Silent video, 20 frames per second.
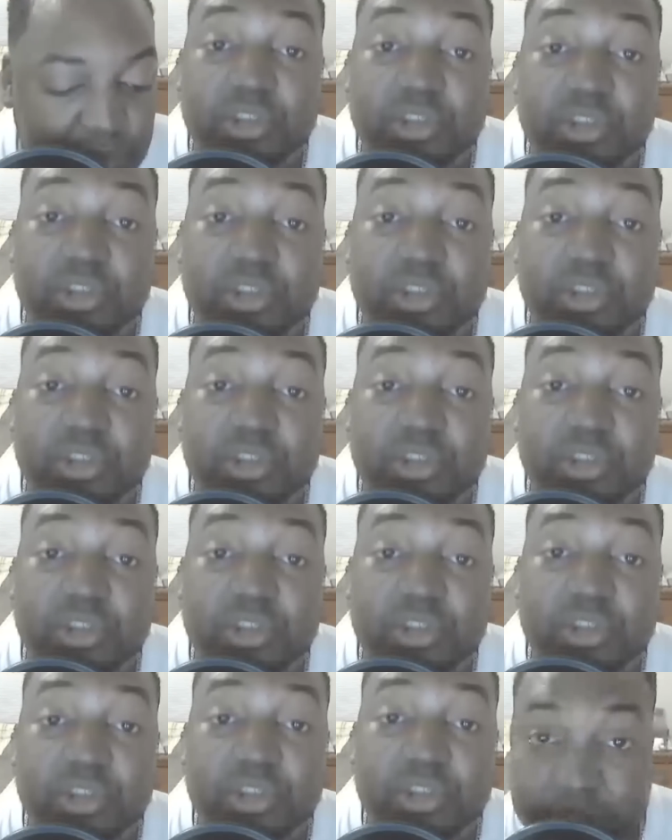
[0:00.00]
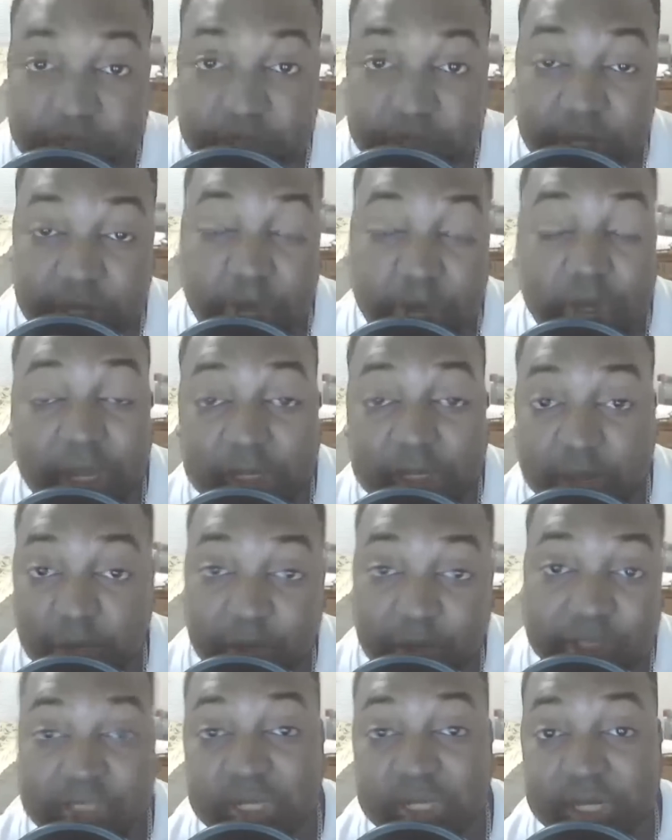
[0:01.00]
you got your New Yorkers that don't like the
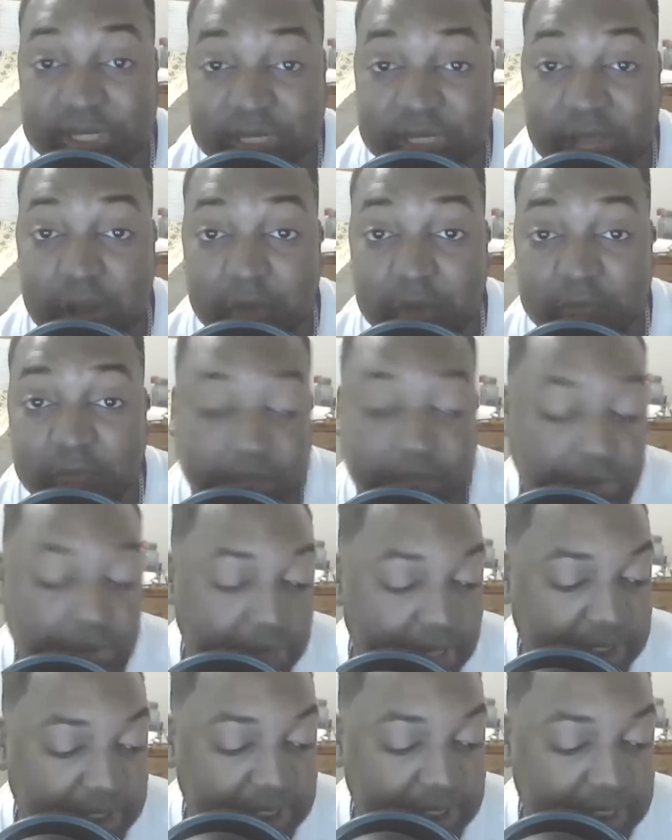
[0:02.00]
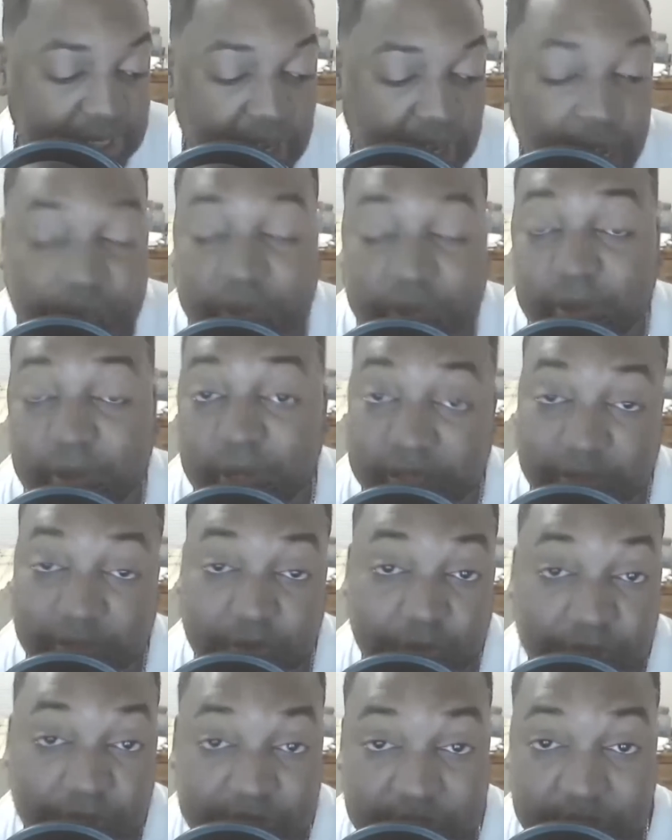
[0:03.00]
ones in the South, and you got the South don't like the
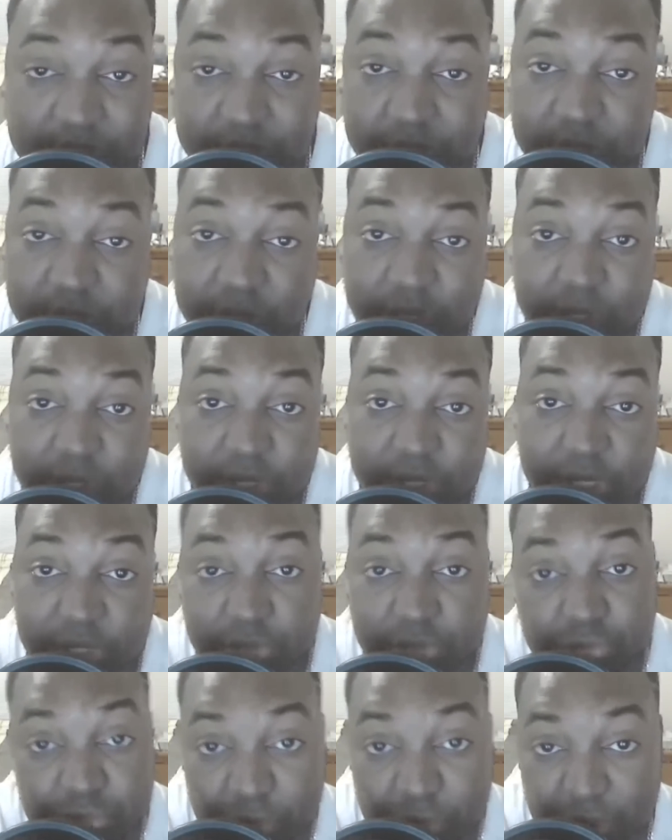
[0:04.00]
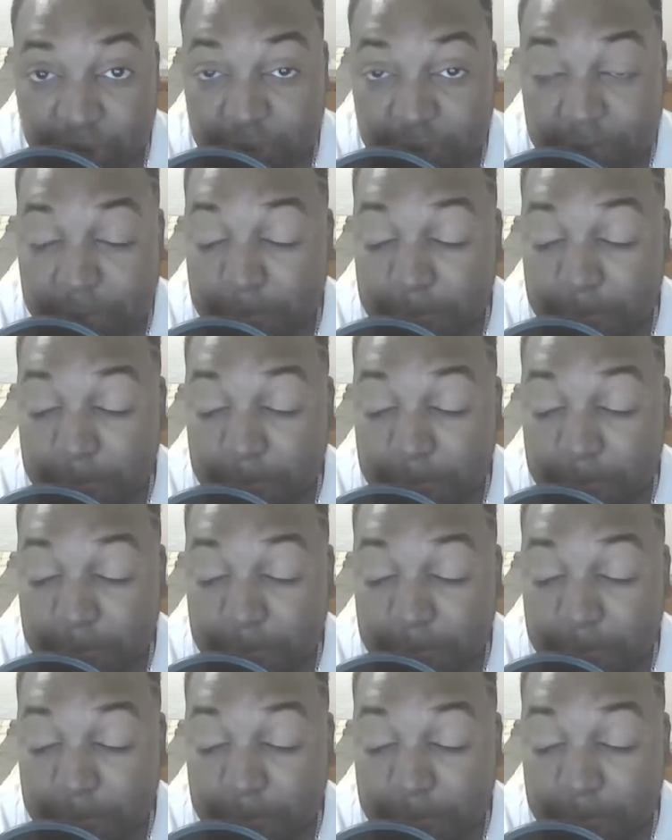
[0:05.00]
ones that are in New York.